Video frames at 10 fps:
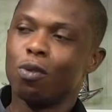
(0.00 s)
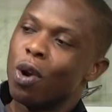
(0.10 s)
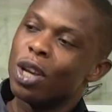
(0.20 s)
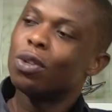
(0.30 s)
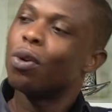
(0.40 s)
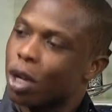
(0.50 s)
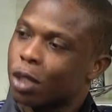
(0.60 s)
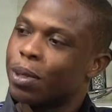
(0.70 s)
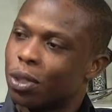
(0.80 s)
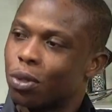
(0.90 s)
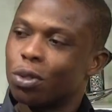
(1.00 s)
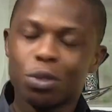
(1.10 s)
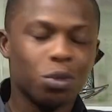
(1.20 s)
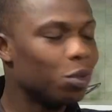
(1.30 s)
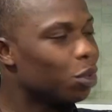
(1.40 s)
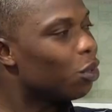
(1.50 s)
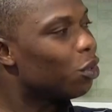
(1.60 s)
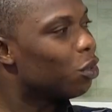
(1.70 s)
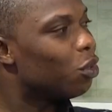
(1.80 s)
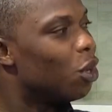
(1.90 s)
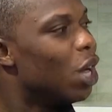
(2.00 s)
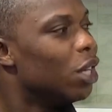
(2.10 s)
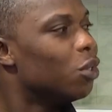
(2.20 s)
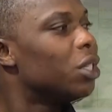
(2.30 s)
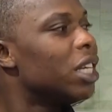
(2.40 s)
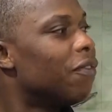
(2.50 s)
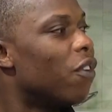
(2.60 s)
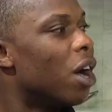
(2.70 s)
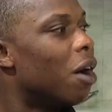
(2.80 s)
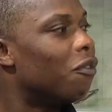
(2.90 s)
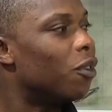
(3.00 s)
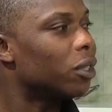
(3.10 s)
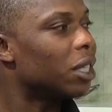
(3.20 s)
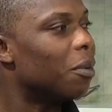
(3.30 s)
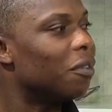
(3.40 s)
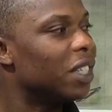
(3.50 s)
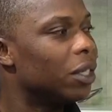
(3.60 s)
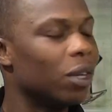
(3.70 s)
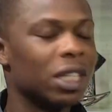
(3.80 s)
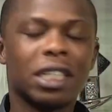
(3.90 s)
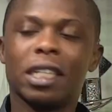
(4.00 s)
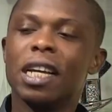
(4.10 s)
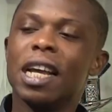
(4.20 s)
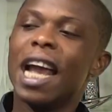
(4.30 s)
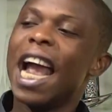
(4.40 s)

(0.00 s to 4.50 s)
going to hospitals to seek for help for some of these conditions. Okay.